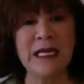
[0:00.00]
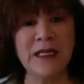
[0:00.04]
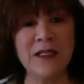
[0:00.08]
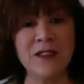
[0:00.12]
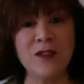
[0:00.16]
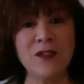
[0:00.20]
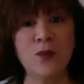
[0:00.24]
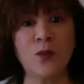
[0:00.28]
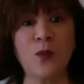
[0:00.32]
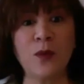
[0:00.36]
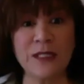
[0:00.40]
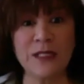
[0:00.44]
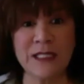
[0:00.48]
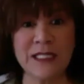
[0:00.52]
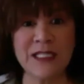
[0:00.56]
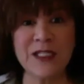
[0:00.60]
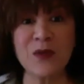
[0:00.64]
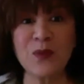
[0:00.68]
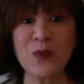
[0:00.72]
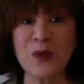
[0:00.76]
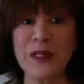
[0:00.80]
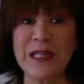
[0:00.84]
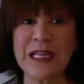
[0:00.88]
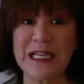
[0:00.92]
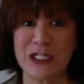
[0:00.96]
is, what's
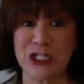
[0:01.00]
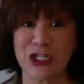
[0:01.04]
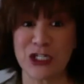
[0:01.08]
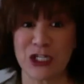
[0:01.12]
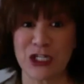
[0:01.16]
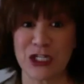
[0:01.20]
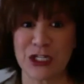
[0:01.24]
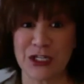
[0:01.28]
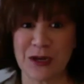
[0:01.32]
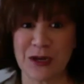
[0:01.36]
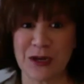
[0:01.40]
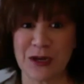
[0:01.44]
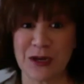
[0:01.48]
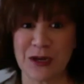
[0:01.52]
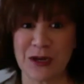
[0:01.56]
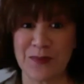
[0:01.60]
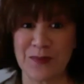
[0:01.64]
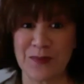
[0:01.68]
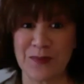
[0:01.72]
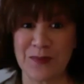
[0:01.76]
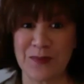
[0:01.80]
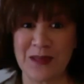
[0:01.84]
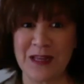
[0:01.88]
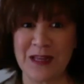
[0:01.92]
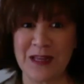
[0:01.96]
the relationship?
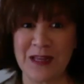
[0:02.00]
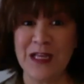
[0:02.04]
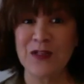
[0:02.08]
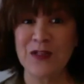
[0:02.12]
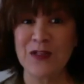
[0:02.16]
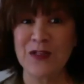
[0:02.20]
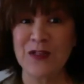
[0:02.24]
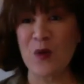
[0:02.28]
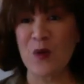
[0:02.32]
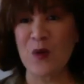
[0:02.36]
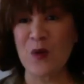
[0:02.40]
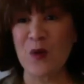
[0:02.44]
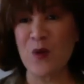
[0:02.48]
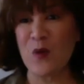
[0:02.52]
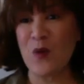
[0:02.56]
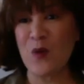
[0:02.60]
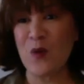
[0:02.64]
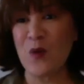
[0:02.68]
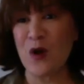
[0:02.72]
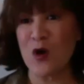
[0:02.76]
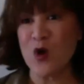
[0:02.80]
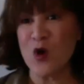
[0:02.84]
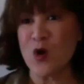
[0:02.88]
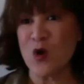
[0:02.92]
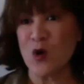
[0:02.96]

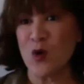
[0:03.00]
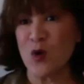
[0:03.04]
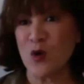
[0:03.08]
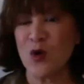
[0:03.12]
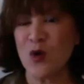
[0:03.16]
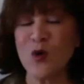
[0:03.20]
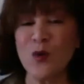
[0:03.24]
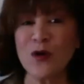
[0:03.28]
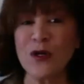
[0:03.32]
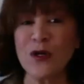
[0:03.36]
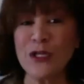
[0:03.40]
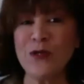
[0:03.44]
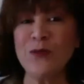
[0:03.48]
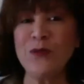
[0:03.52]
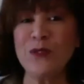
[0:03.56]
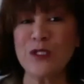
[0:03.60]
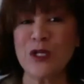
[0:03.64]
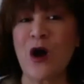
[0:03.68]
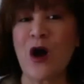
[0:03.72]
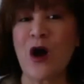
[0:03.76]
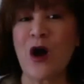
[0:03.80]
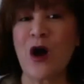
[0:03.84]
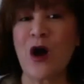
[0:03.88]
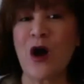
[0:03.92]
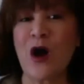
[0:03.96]
So who are you
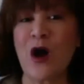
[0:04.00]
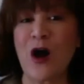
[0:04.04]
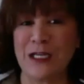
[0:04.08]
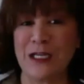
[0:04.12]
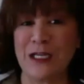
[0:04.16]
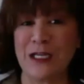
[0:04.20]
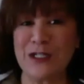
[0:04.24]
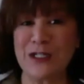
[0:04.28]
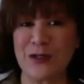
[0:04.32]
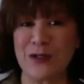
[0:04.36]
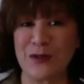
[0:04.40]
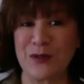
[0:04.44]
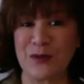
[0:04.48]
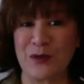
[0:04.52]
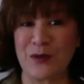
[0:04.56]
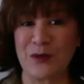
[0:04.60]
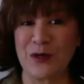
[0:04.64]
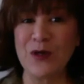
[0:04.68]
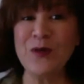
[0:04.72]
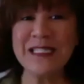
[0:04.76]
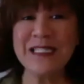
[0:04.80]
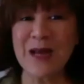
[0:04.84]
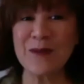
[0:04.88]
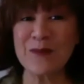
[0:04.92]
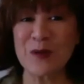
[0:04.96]
talking to?
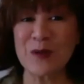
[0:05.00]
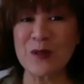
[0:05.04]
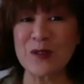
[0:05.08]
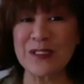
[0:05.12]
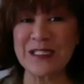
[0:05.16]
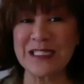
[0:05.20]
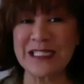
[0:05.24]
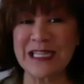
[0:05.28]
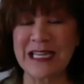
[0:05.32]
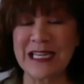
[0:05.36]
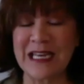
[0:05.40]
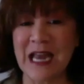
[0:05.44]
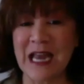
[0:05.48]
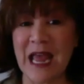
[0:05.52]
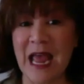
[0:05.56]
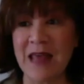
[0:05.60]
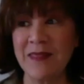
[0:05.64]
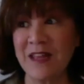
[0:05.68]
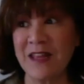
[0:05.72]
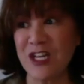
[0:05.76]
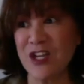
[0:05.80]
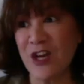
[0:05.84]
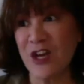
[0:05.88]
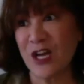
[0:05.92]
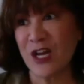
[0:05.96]
Who is that person?
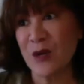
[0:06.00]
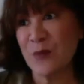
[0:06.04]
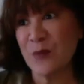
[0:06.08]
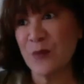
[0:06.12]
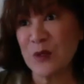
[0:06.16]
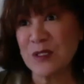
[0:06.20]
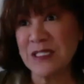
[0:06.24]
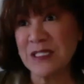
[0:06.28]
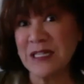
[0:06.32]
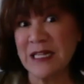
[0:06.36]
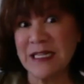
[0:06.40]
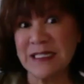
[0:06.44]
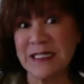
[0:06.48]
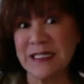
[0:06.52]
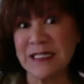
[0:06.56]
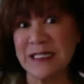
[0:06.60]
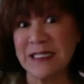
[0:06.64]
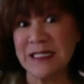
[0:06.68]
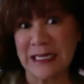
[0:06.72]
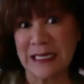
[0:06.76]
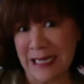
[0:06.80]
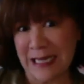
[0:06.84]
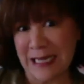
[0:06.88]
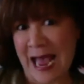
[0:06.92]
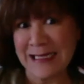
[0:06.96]
And then you got to personalize
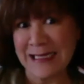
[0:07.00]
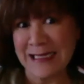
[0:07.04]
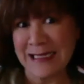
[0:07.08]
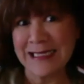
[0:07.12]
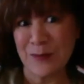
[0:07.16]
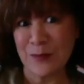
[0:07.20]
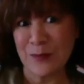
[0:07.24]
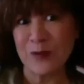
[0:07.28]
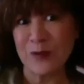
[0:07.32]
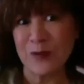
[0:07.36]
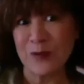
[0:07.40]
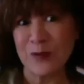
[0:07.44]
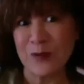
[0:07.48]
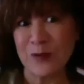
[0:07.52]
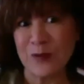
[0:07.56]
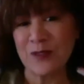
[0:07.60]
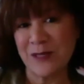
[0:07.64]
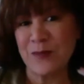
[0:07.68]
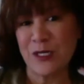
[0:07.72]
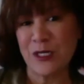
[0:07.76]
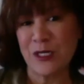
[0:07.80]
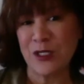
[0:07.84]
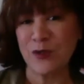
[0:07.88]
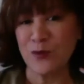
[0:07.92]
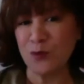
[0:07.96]
it. Cast that person
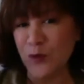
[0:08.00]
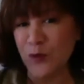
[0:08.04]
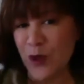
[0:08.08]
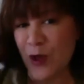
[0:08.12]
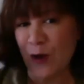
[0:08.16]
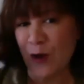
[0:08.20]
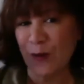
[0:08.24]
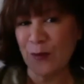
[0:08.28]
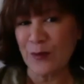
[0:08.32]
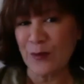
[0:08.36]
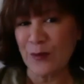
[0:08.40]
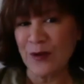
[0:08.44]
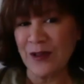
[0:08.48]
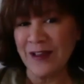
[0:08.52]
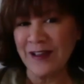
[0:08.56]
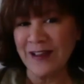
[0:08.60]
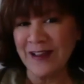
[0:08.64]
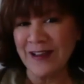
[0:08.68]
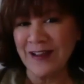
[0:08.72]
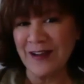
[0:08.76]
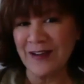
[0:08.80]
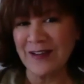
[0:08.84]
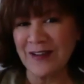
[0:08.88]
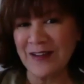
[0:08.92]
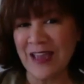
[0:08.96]
with somebody you know,
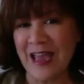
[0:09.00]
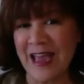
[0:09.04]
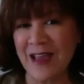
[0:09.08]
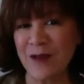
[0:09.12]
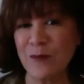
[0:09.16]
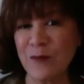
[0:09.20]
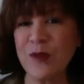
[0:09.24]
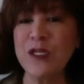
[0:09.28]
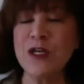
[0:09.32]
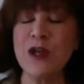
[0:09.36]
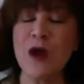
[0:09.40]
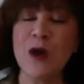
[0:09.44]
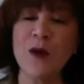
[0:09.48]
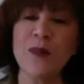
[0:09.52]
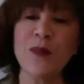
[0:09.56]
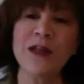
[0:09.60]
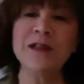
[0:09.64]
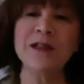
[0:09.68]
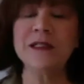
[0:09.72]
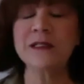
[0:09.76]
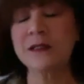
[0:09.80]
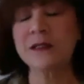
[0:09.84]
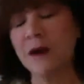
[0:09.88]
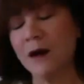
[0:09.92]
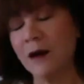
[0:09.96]
okay? We know that
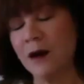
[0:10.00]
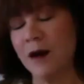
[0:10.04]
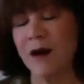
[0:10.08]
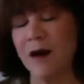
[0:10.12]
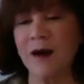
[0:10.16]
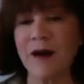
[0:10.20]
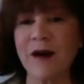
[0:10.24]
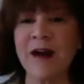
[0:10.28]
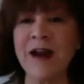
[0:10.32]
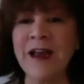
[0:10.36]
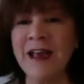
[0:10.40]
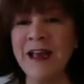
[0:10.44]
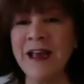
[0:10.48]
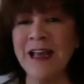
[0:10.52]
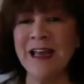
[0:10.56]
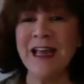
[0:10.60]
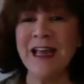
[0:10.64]
a star,